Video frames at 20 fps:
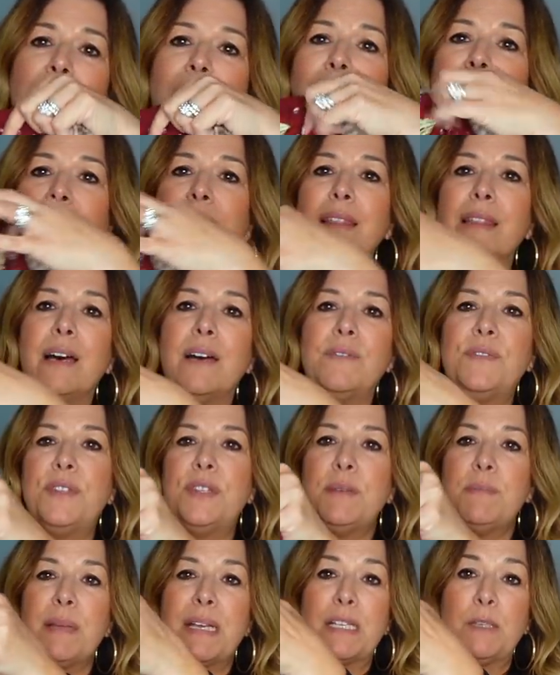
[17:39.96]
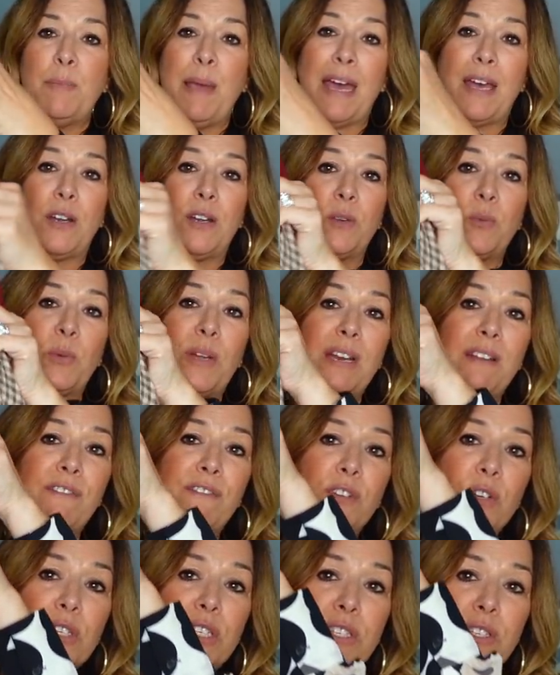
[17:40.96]
I loved the mixed pattern. When I
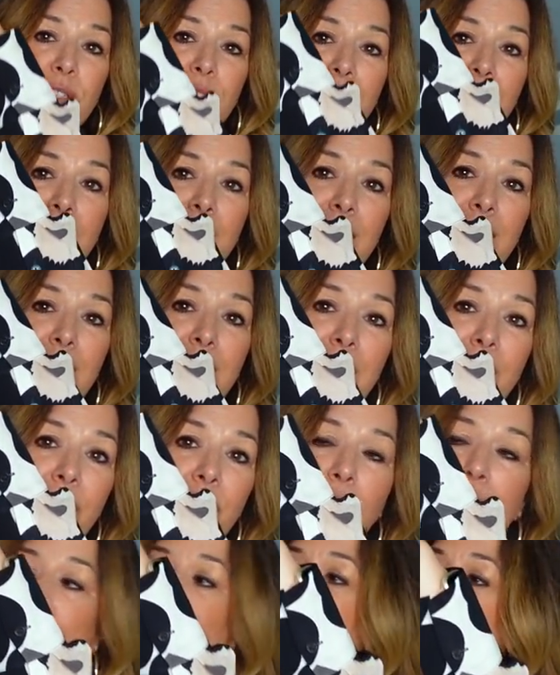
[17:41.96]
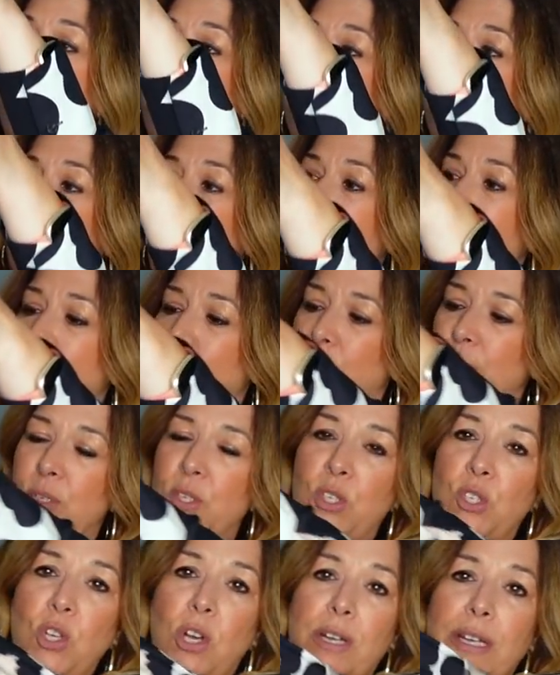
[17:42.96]
first looked at it, I thought maybe it
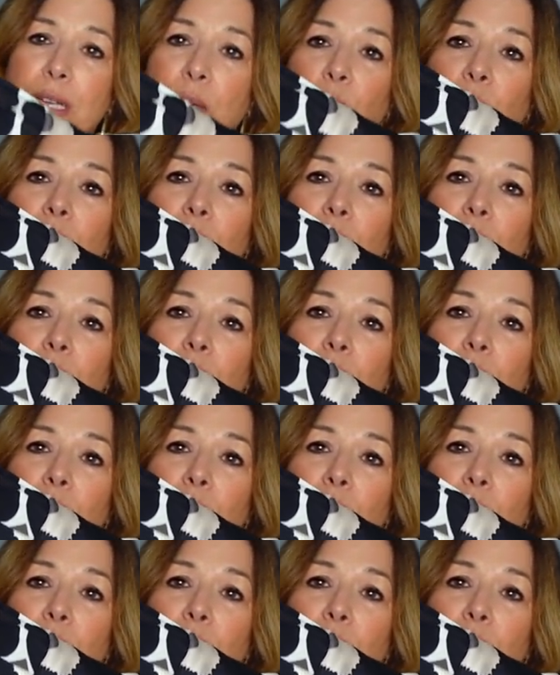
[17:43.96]
was Johnny